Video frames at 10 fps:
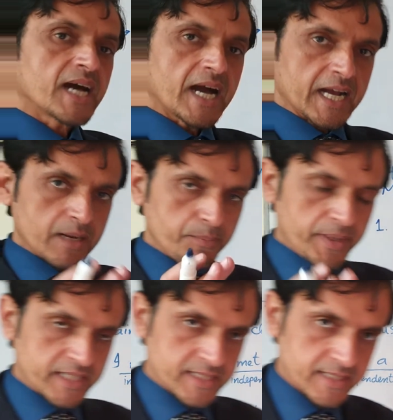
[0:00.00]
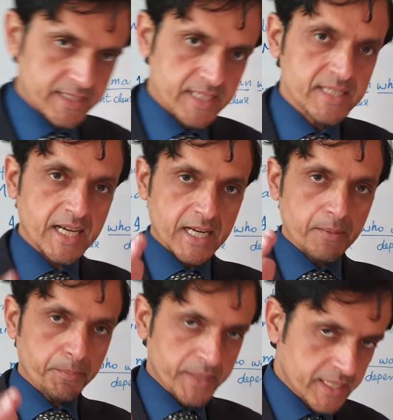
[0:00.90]
a complex sentence, a
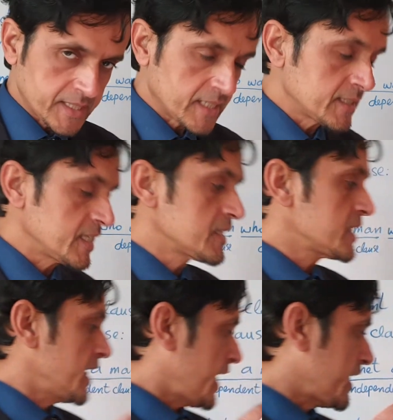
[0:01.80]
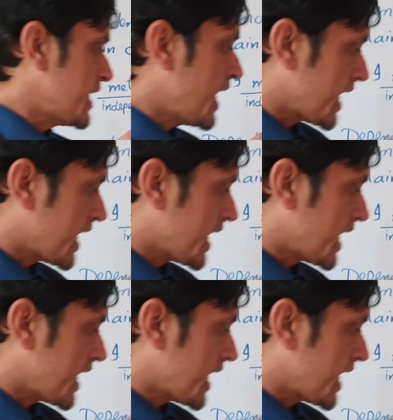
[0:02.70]
complete sentence, and a